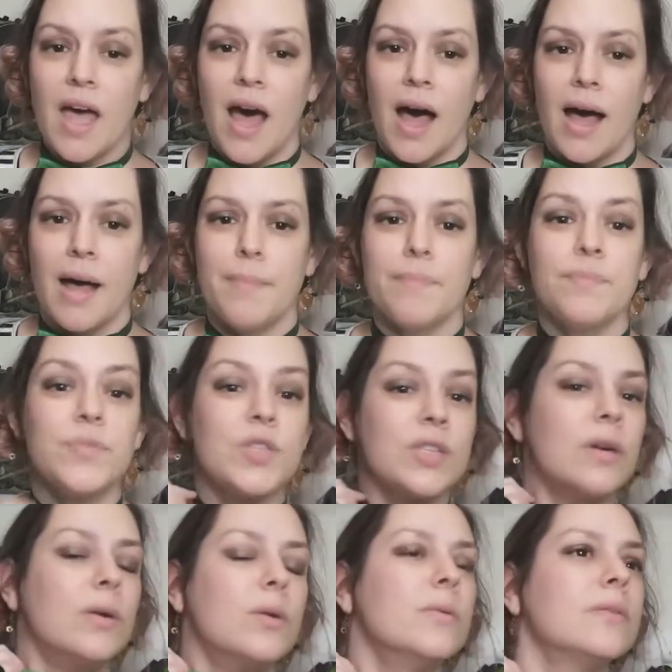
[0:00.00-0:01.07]
Um,
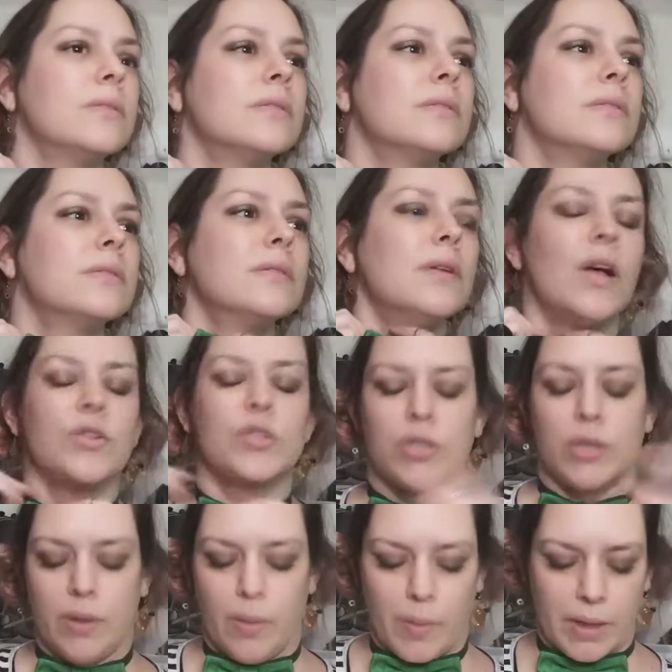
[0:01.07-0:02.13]
so I'll show you on